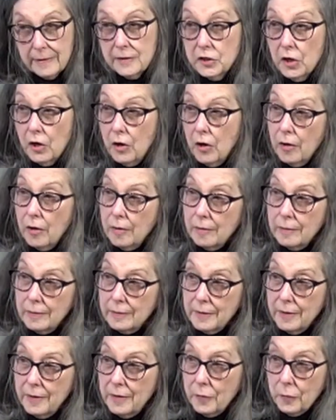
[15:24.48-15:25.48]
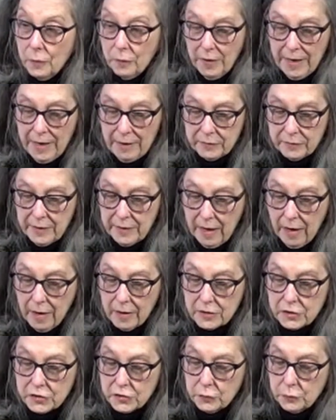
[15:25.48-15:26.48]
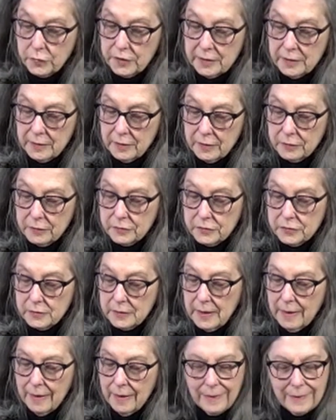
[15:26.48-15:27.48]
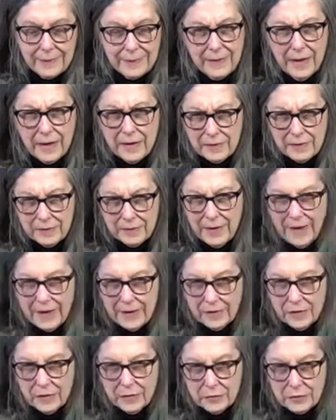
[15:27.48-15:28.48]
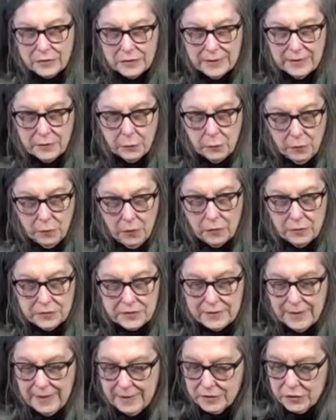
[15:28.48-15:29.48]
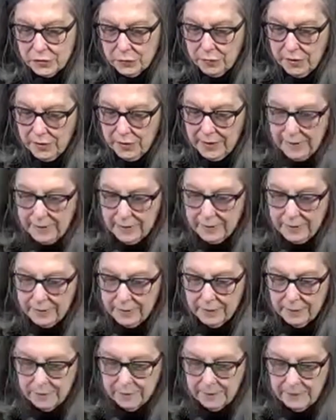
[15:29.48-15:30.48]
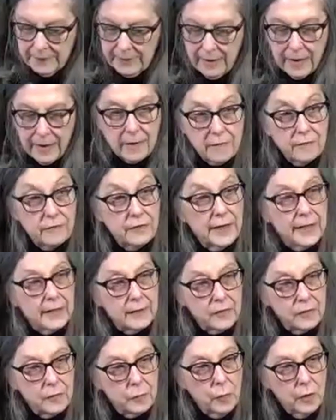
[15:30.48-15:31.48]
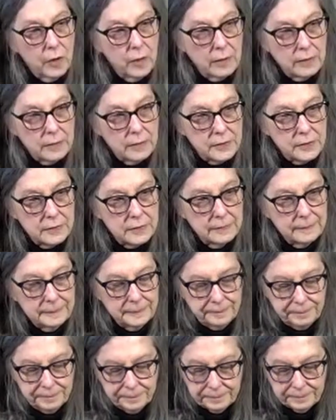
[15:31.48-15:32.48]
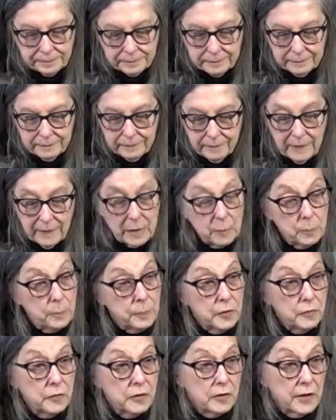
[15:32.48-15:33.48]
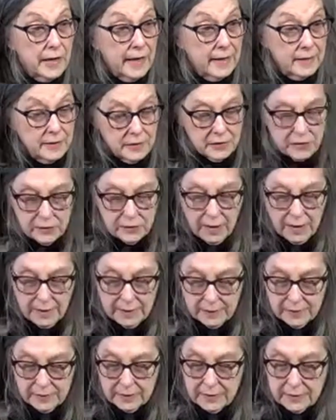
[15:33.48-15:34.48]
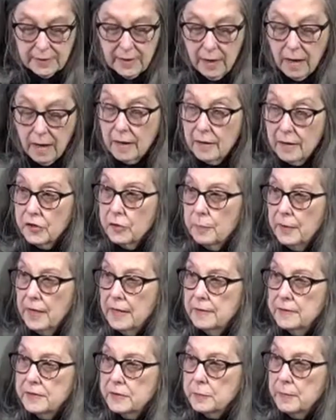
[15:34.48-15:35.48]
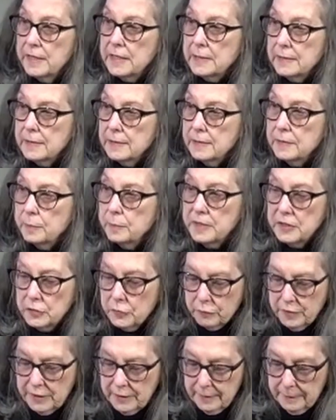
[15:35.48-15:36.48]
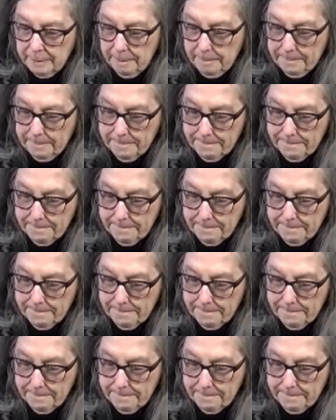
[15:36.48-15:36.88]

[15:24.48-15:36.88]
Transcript: Tall, round-arched windows, not unlike those in the old sanctuary here, flank the walls. Pewter candle sconces occupy the spaces between.